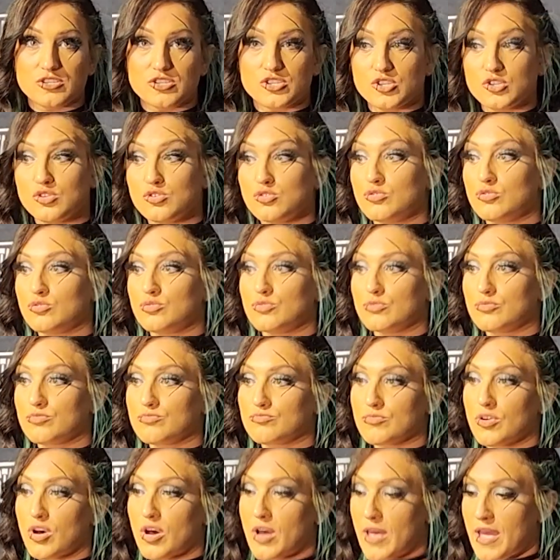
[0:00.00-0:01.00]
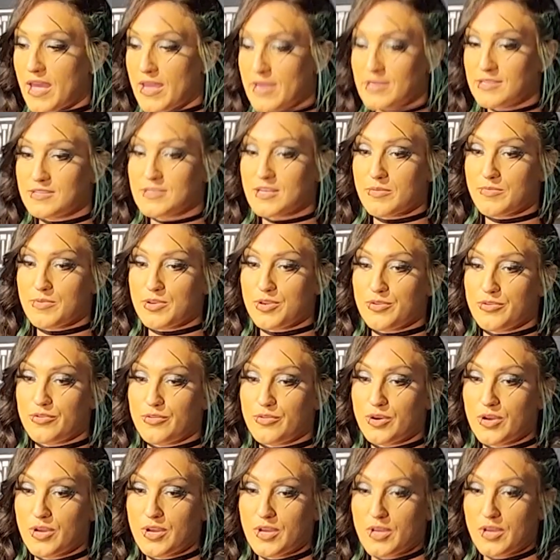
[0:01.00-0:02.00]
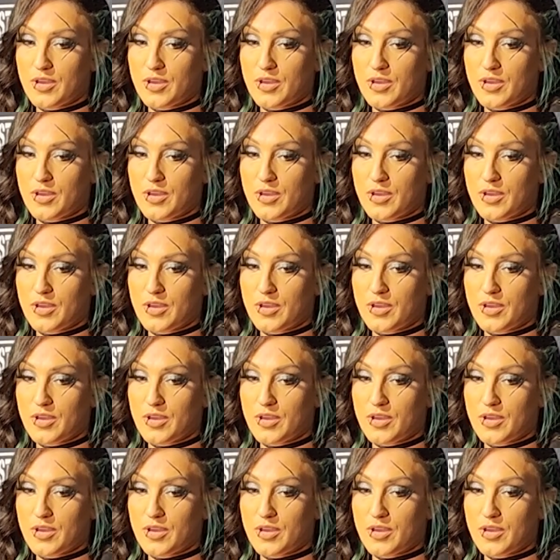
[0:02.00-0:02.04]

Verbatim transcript: to AEW.